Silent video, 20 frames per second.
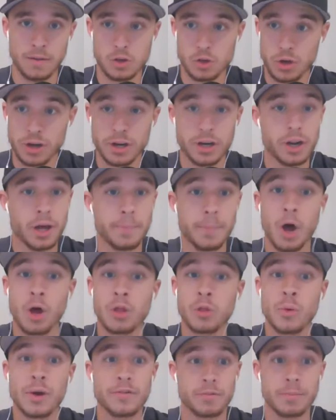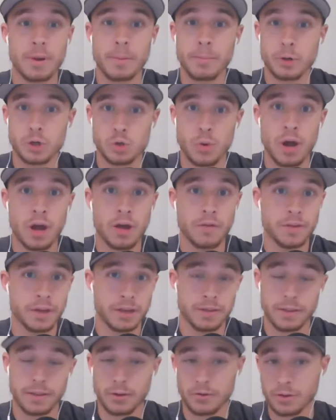they traded up all the way from number 12.
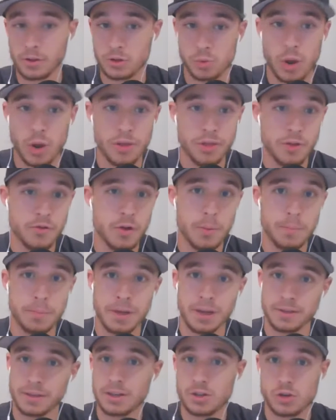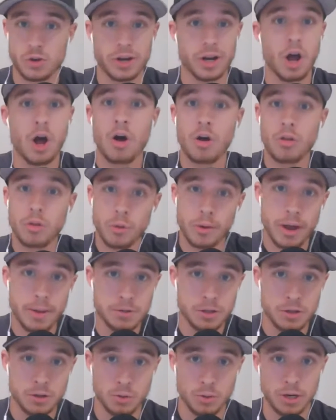They're the 12th overall pick. They trade all the way
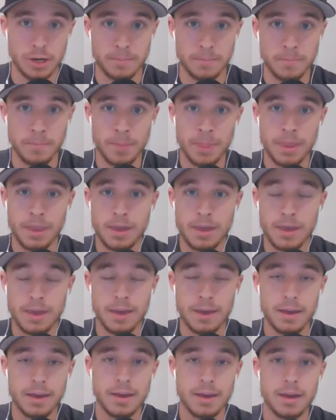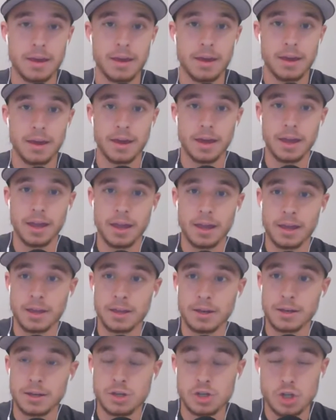up to 3.
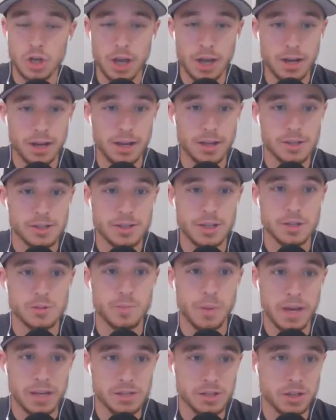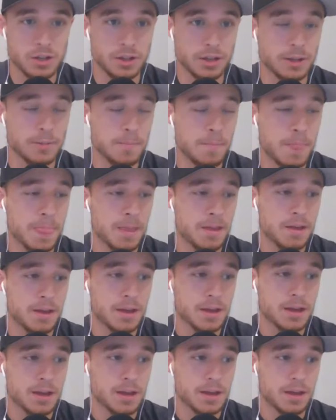And Shanahan says, basically,
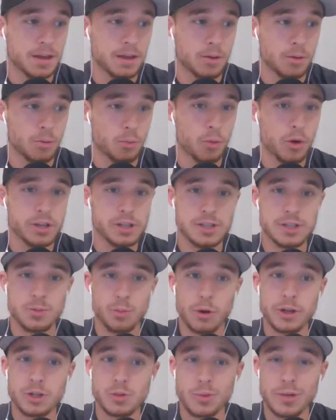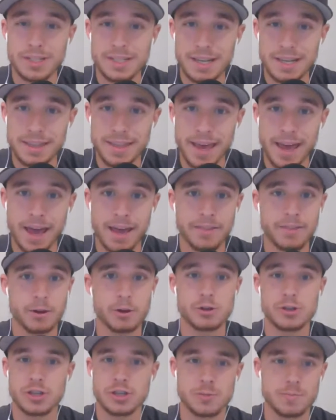once we did that,
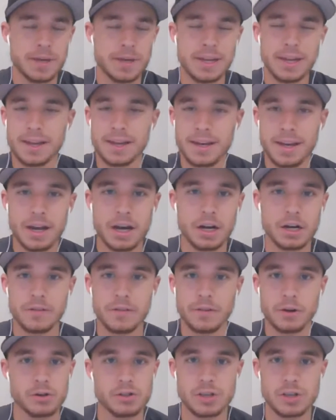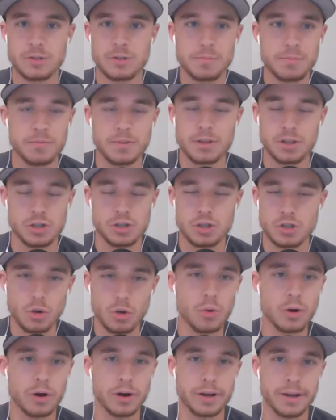there's this media narrative, there's this
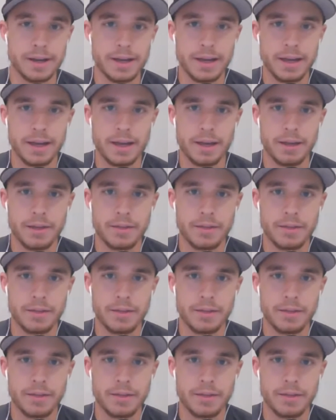story